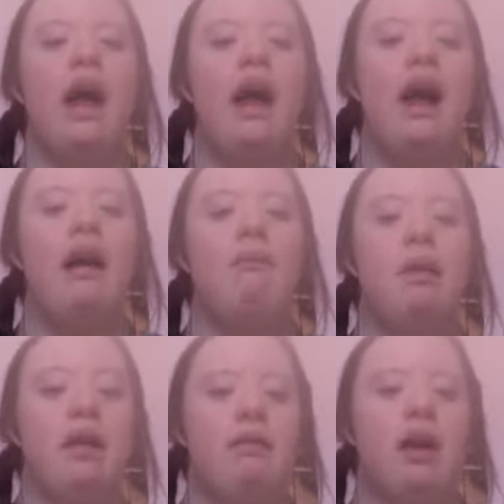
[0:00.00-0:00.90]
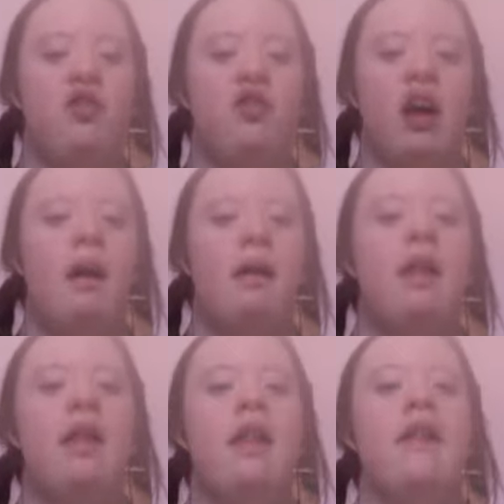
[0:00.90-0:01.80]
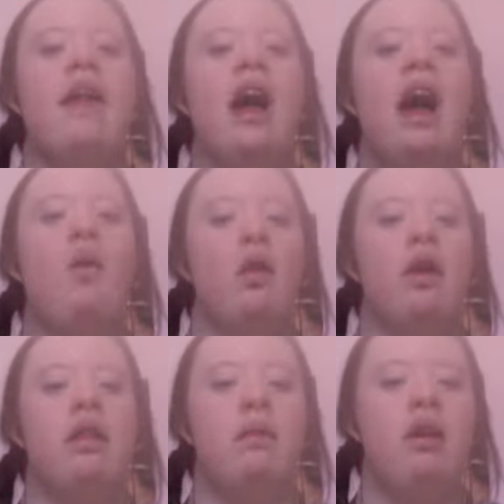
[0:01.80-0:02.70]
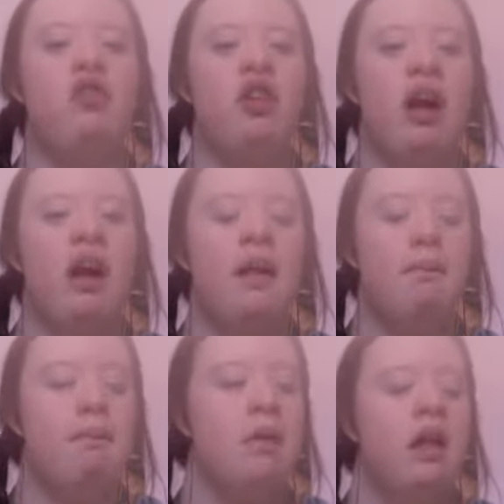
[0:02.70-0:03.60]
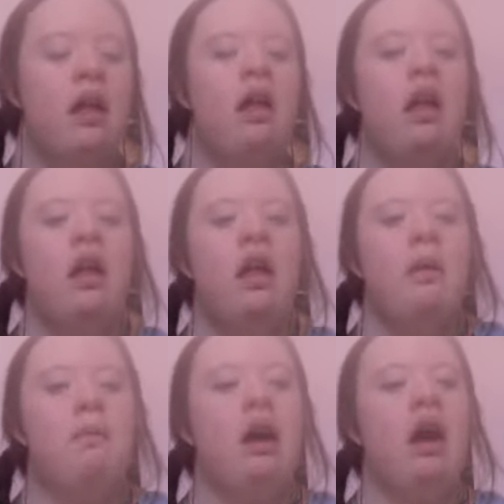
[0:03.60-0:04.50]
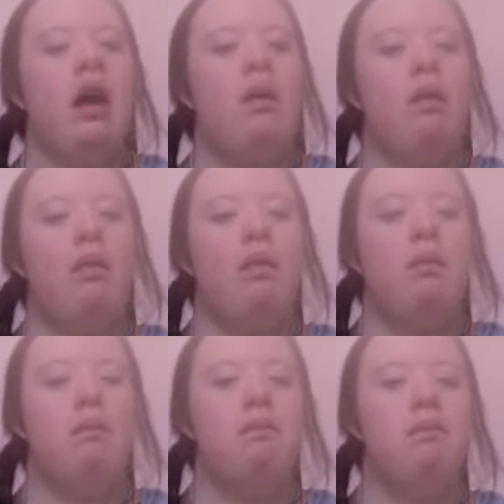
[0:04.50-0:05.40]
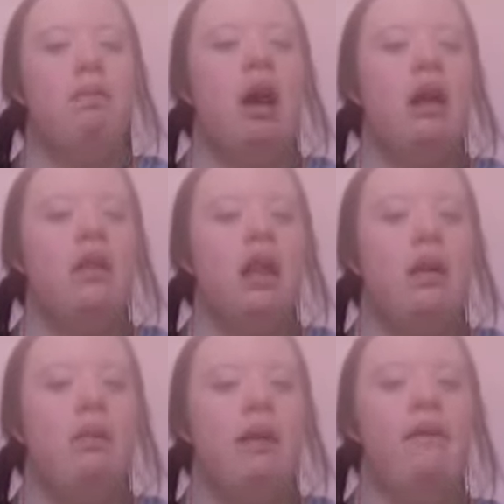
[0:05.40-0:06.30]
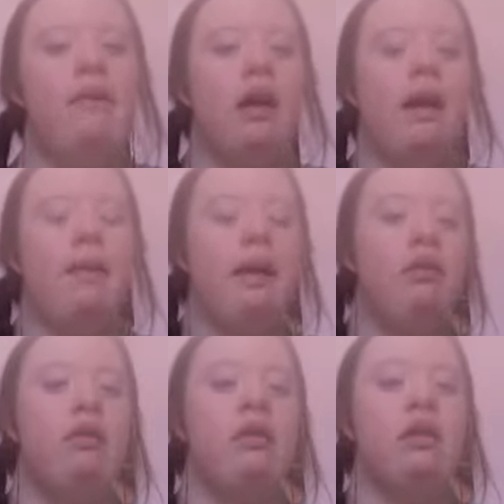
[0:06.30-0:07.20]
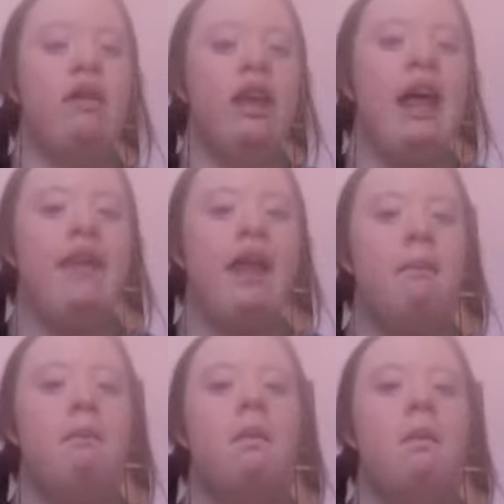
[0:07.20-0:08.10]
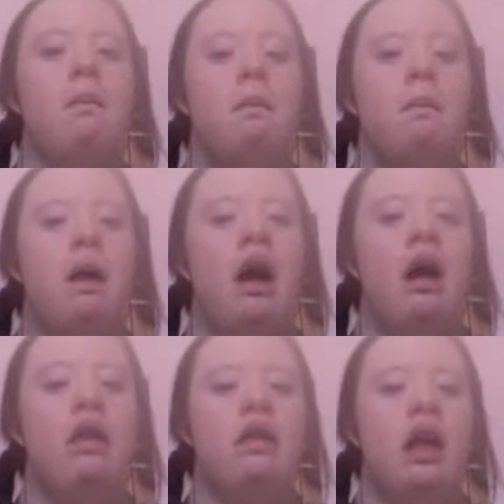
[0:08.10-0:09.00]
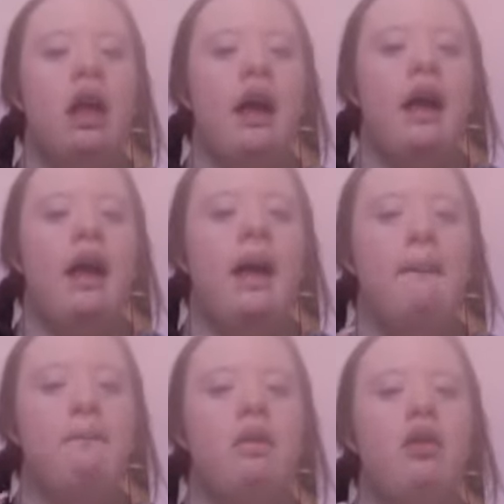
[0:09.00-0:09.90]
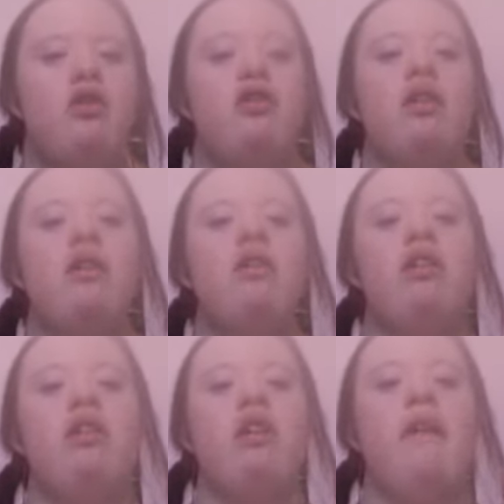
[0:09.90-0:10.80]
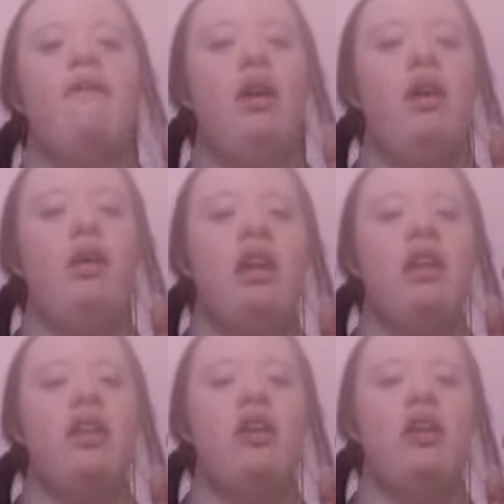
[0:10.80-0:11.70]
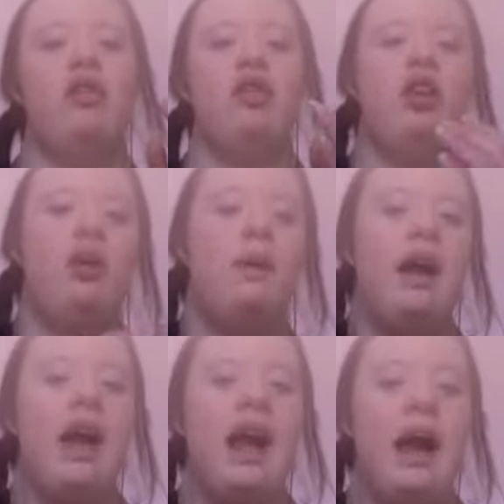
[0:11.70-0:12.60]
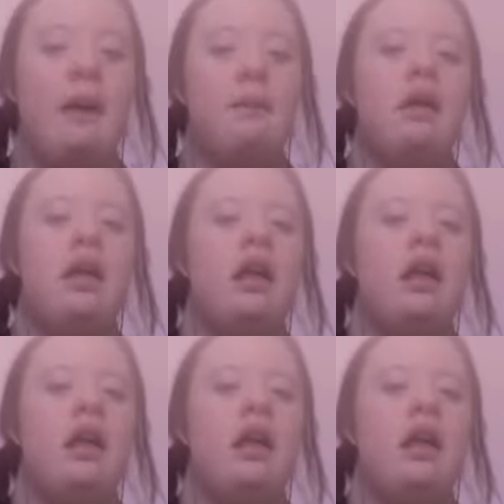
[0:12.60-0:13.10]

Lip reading: I have been a red shirt, that I was a red shirt. But I'm never going to forget them. But I am just going to focus on who I am